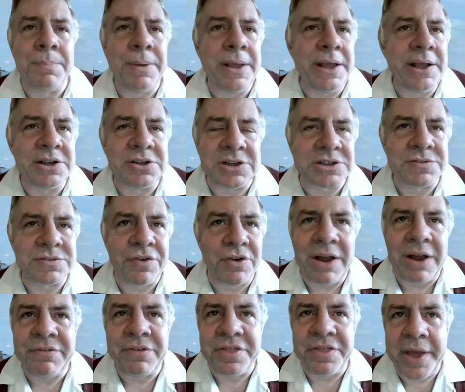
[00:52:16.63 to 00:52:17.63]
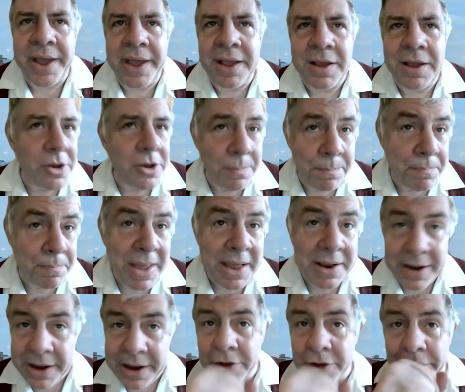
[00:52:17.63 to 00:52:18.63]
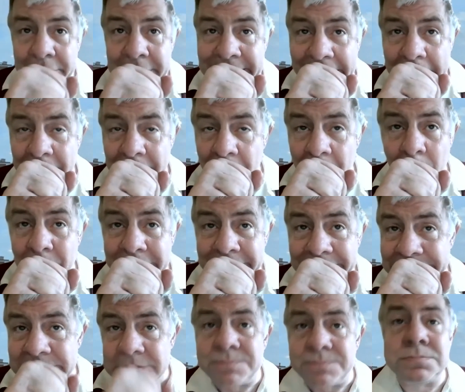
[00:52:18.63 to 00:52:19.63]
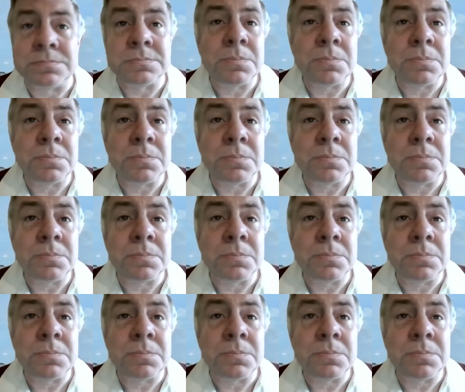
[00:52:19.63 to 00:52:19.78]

could be just forever thing. It could. It, it could get a lot worse.